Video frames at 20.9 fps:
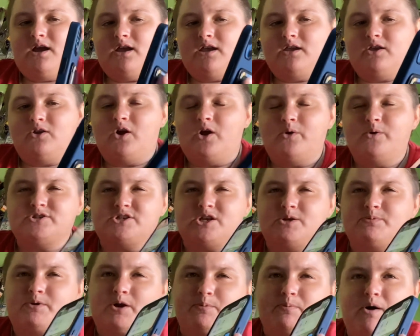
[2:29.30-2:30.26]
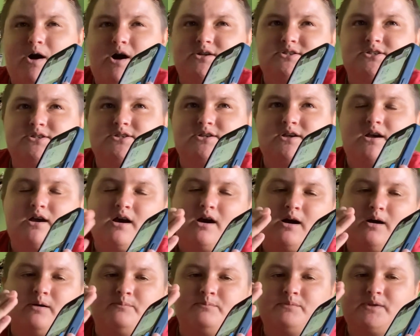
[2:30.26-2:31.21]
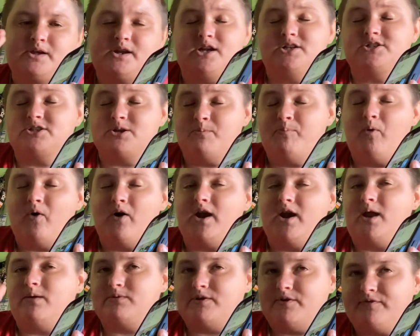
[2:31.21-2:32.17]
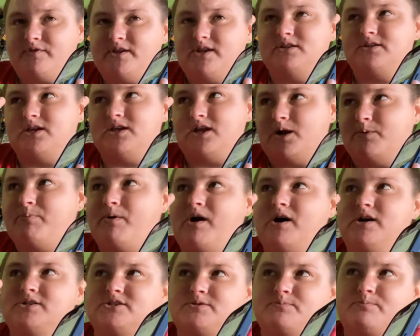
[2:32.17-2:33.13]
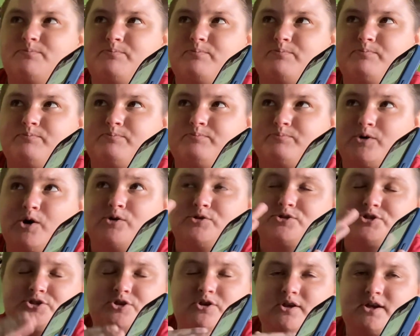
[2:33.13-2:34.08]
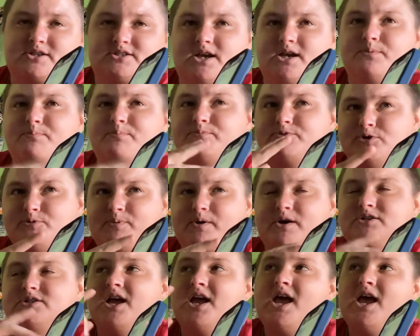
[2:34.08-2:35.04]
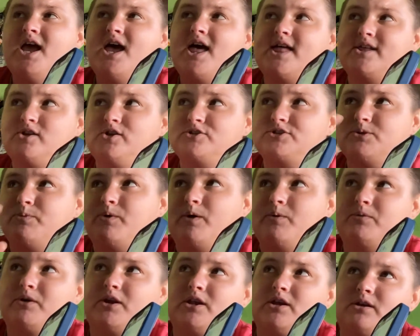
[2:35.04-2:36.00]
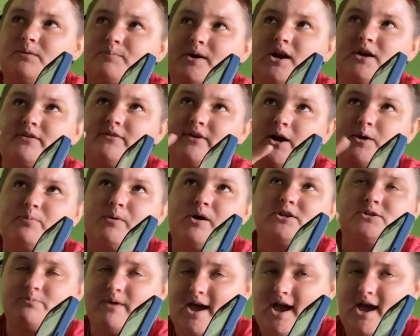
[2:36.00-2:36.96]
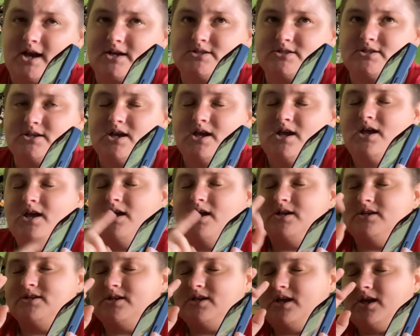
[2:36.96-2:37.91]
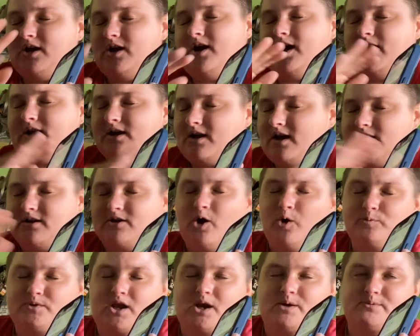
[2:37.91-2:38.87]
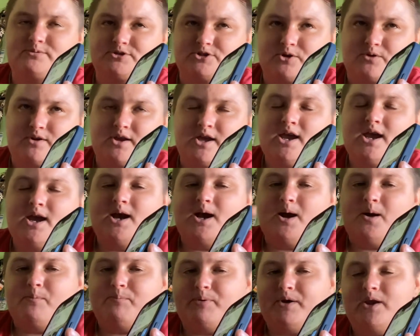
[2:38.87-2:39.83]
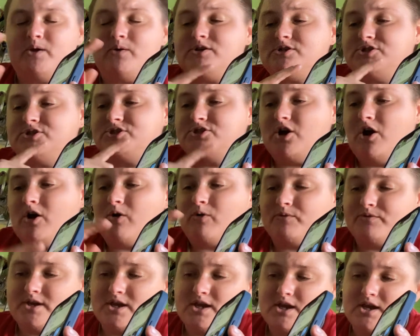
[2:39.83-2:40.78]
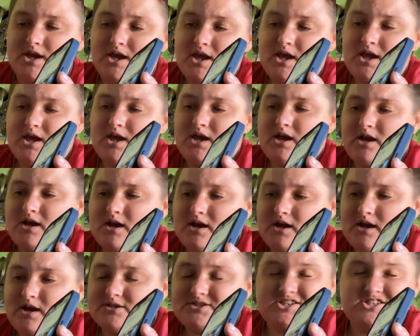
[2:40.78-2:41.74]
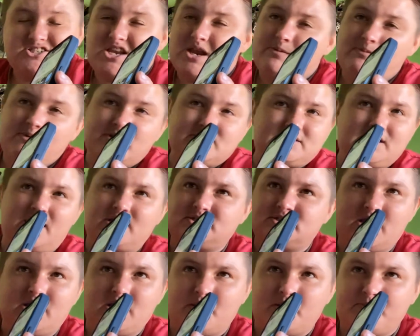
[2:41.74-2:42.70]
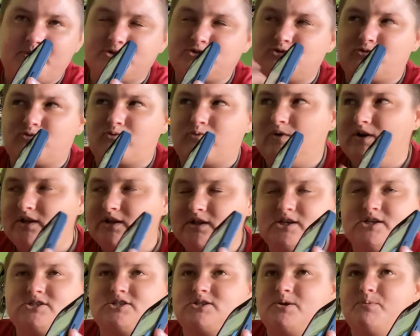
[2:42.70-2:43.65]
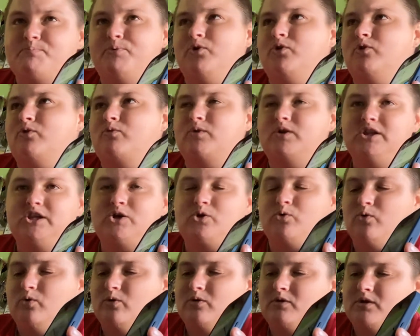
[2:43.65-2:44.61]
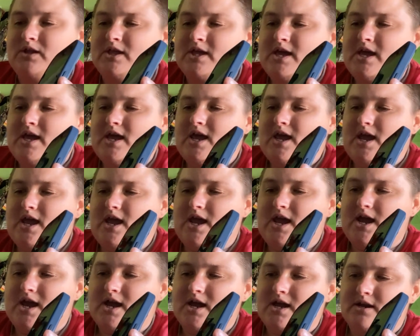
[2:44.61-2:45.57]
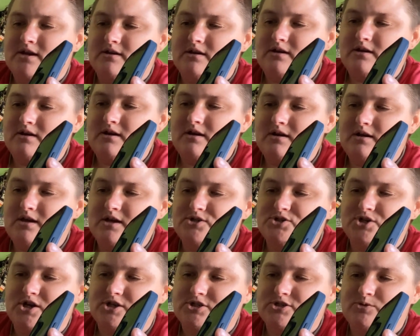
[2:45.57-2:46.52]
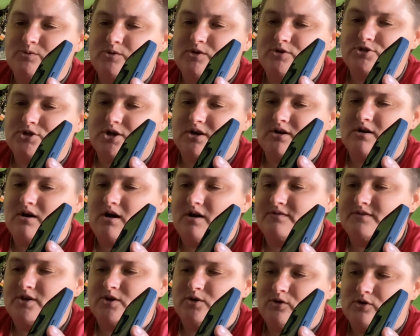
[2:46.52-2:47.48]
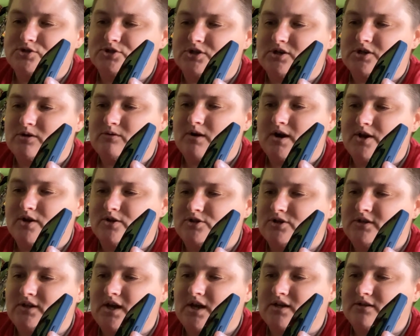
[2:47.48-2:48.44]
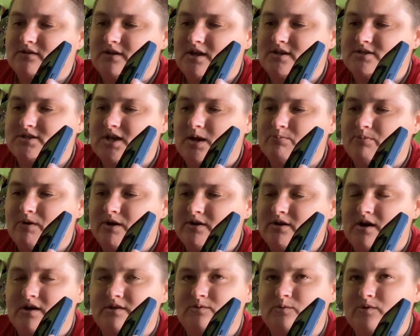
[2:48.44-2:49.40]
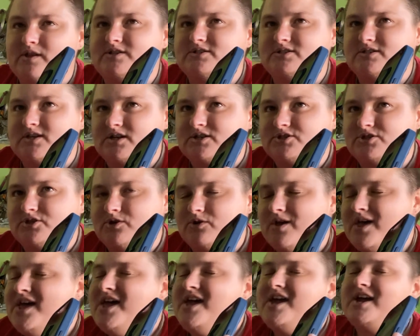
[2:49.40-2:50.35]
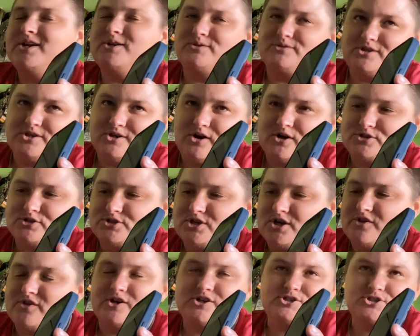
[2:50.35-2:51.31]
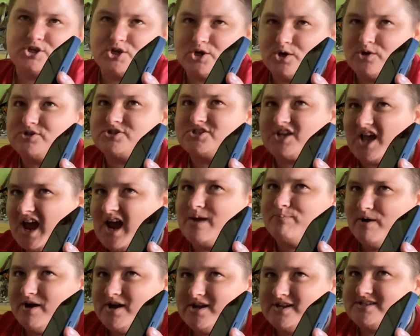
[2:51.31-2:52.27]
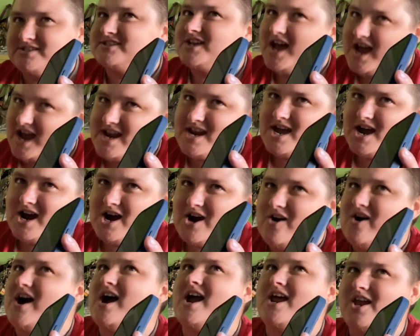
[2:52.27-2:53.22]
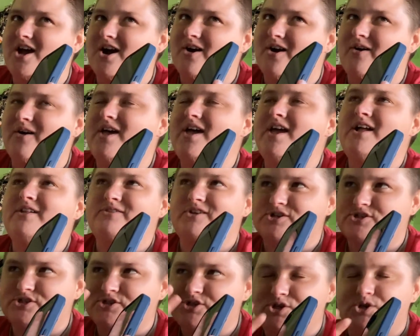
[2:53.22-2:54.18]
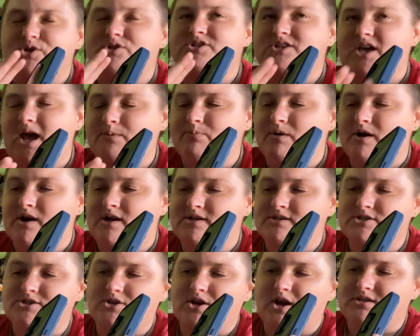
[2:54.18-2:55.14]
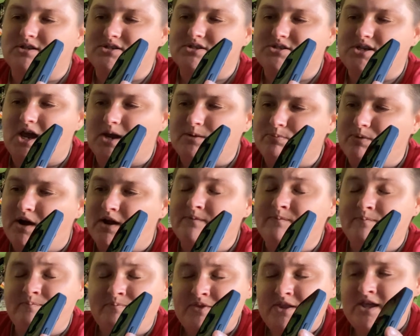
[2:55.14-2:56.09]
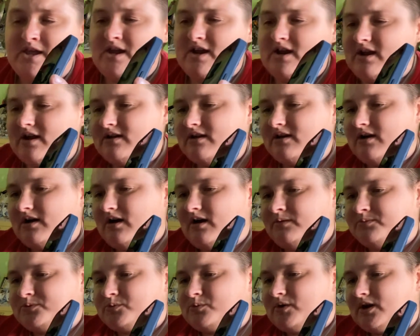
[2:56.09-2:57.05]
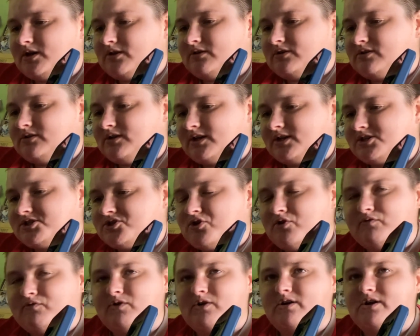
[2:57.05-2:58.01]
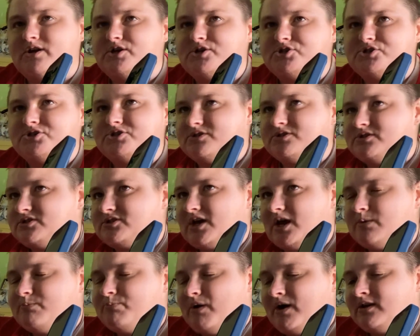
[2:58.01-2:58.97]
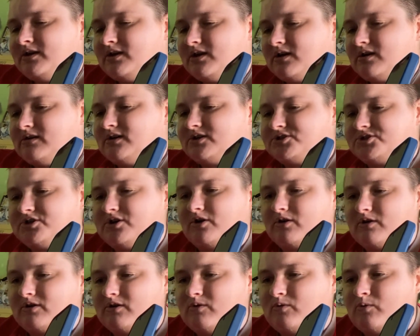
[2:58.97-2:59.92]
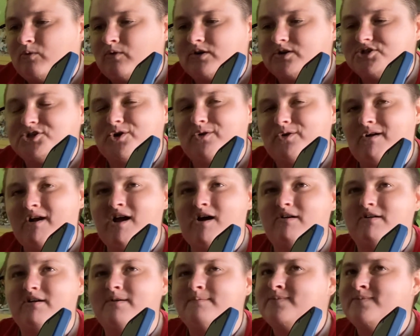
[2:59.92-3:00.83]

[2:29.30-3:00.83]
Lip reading: and at some point I'll definitely get the AirPods Pros too, like I said, two pairs, and also some point we get a pair of AirPods Max. I hope to get them soon. But anyway, so it's the same exact setup. It's really simple, really cool, and it's just when you turn on the Ultra, right? You turn that side button on, the one that's next to. Because with the Ultra, there's two side buttons. I know. There's two side buttons. You got the side button, the regular like silver-ish side button here next to your orange crown.